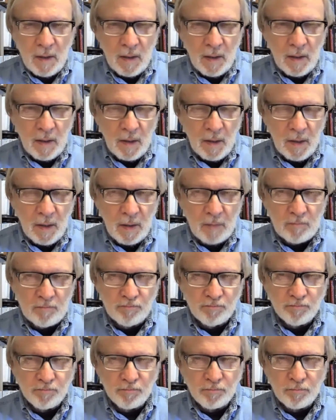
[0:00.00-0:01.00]
um,
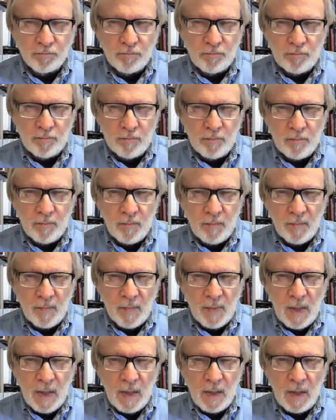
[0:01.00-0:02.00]

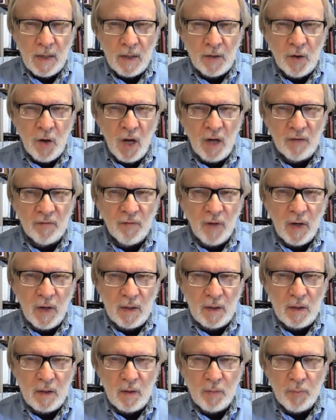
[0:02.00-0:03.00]
a
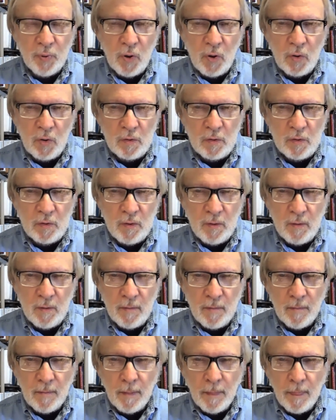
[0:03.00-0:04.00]
nonviolent approach.
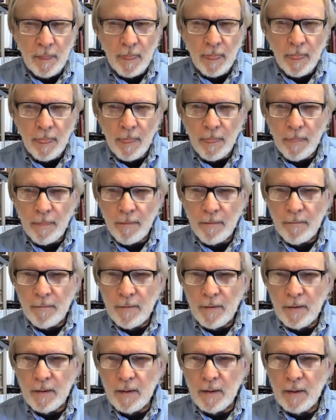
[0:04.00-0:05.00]

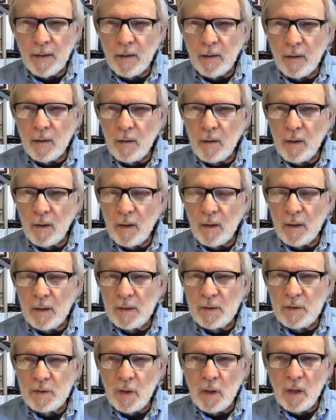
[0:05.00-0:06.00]
And I
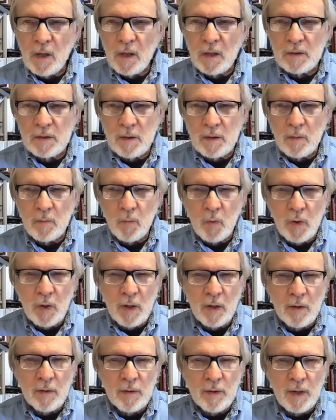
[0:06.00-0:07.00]
saw
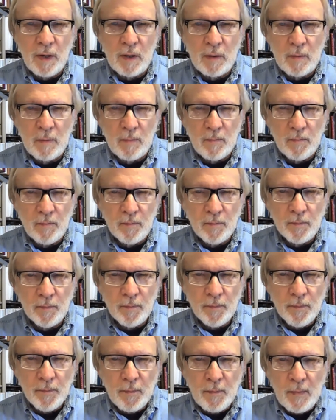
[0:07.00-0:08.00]
somewhere that
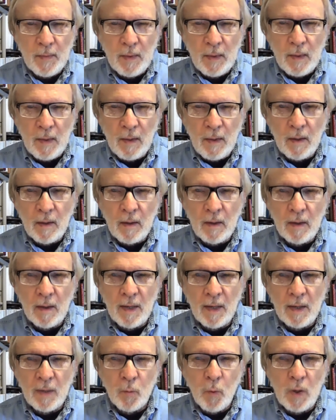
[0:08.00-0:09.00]
uh,
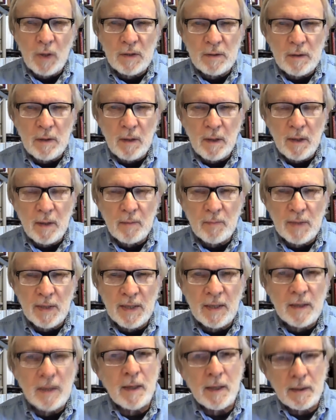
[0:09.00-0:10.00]
at one time
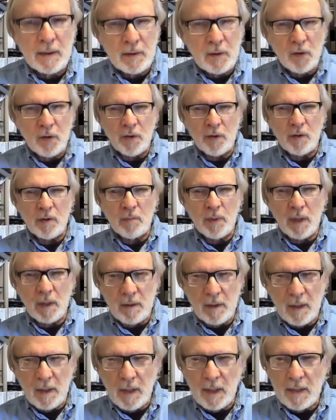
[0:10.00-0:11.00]
he had learned
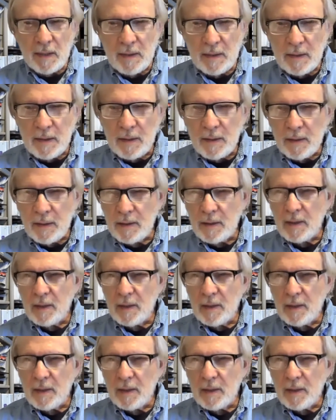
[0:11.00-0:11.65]
about Gandhi,